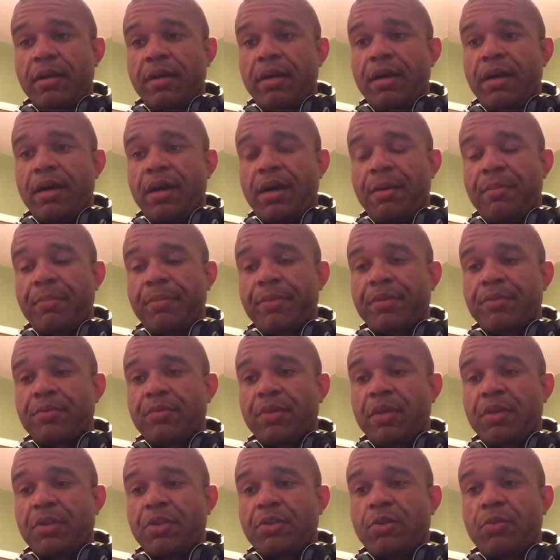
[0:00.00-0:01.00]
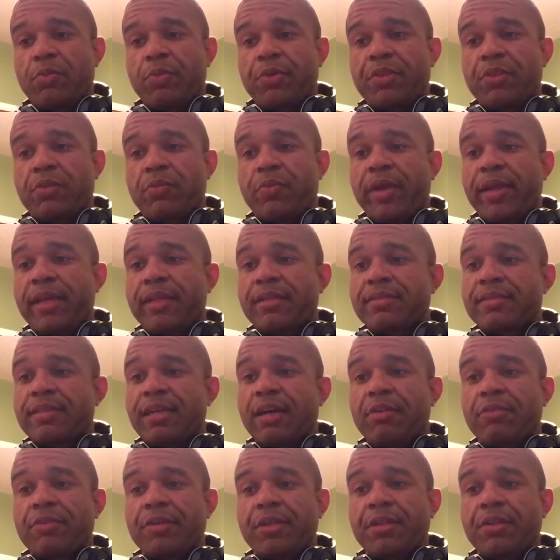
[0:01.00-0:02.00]
And you know, with the way it's
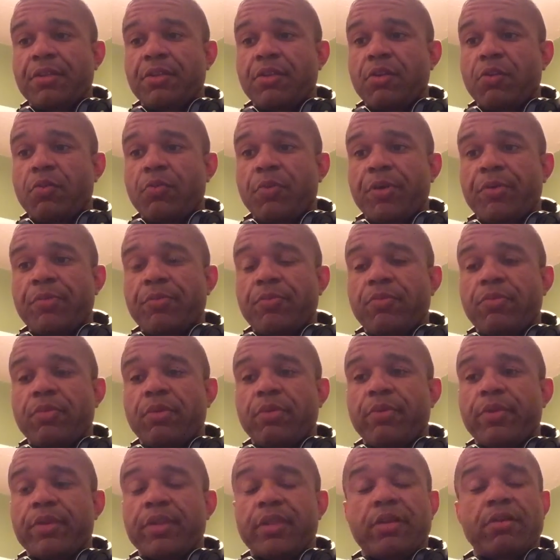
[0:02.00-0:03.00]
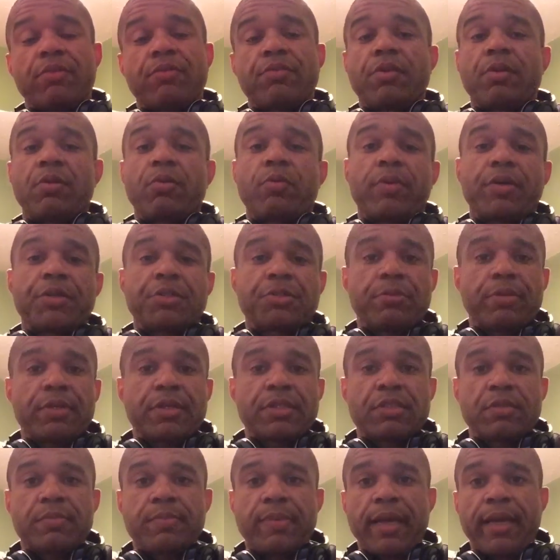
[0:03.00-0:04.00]
sounding, you know, we really don't know what to
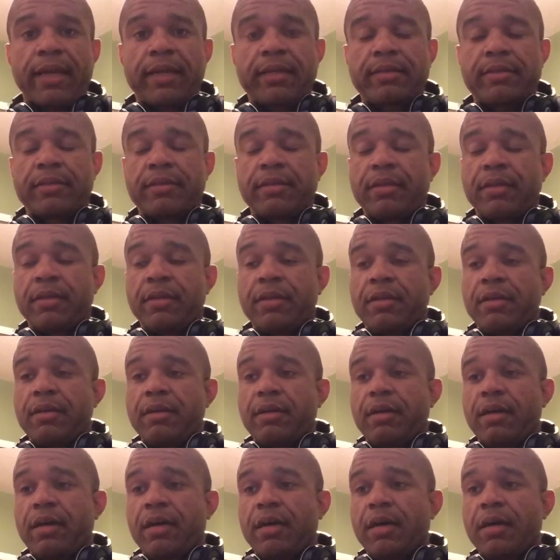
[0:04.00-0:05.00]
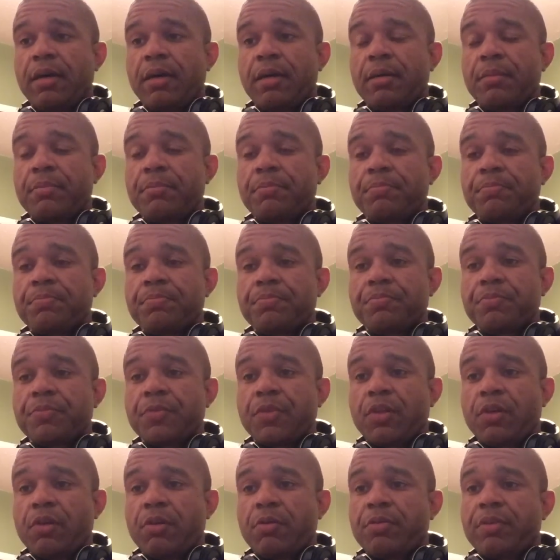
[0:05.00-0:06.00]
expect.
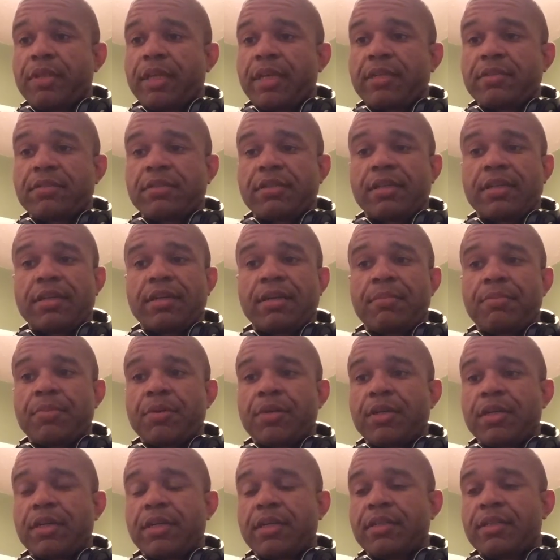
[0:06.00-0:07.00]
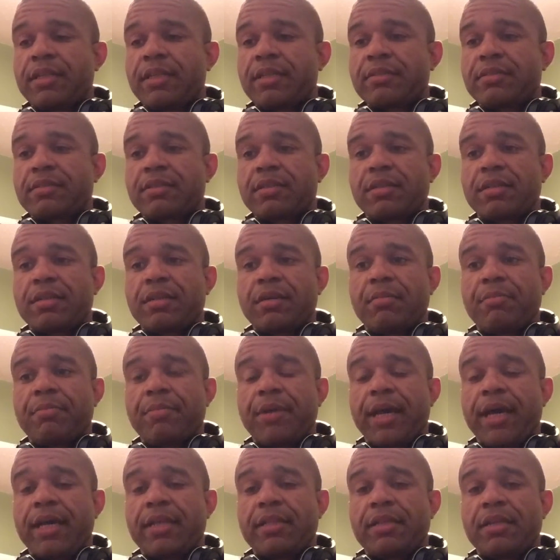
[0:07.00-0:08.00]
You know, things can come good, things can come
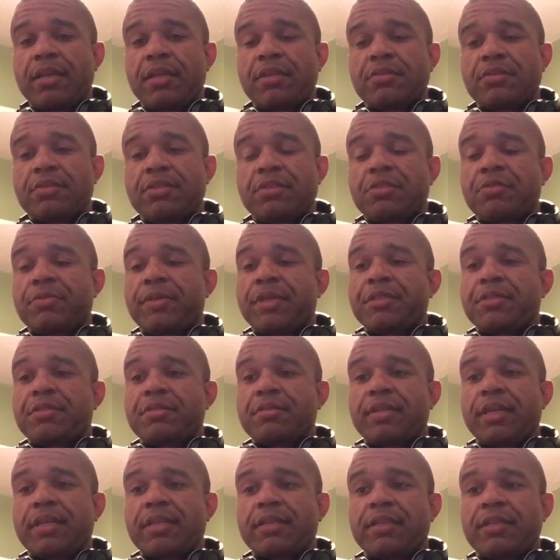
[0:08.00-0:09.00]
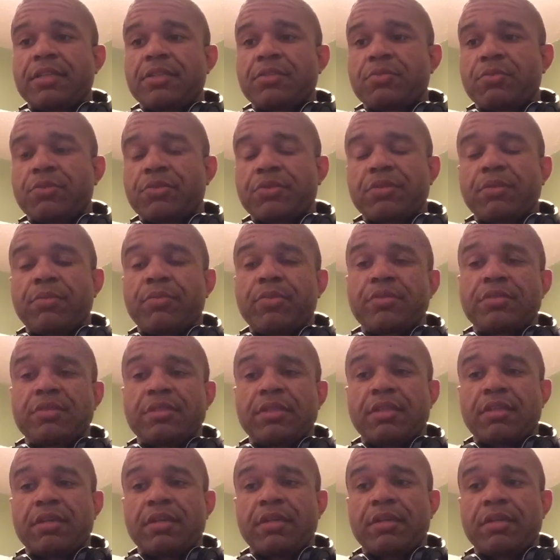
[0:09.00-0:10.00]
bad. There's situations like this where someone's
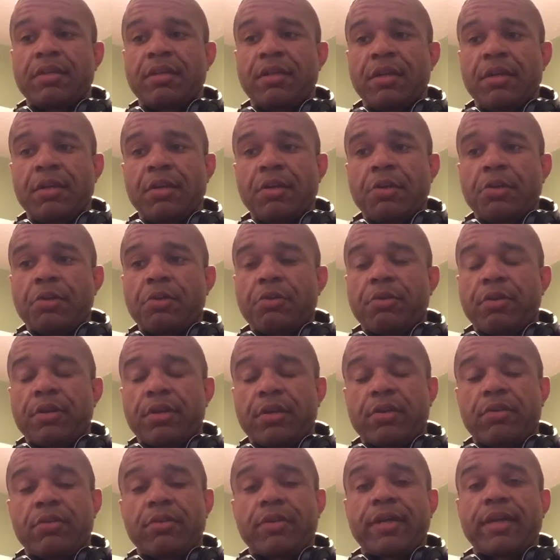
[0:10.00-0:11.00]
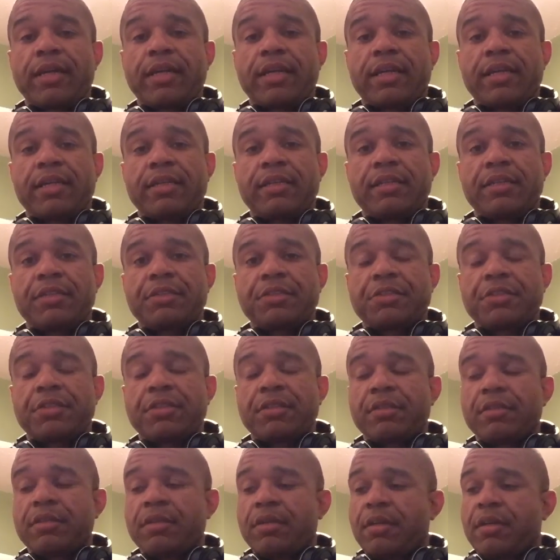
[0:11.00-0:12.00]
in a critical kind of
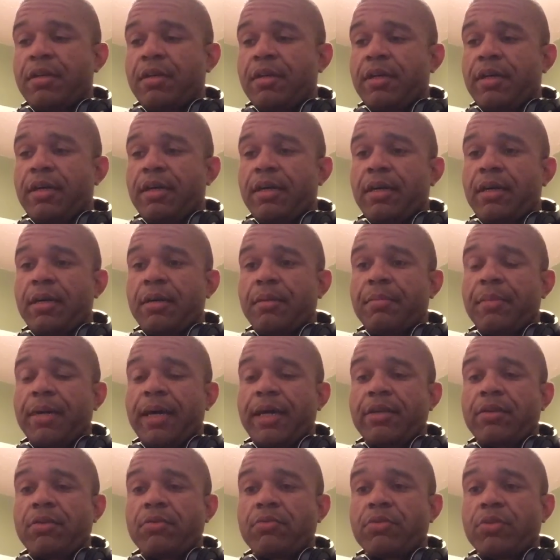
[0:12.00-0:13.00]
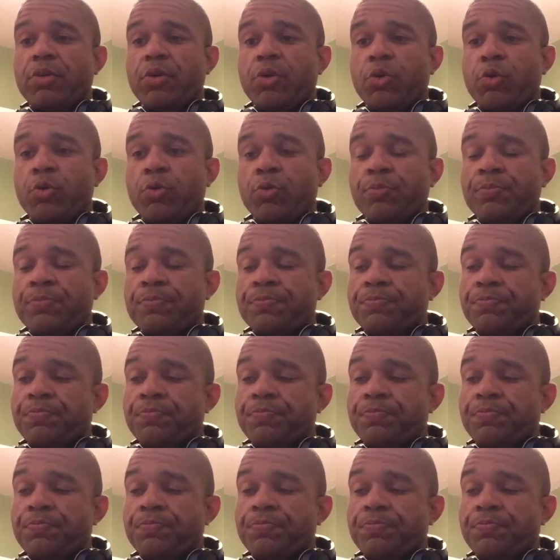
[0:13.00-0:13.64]
condition. I don't know.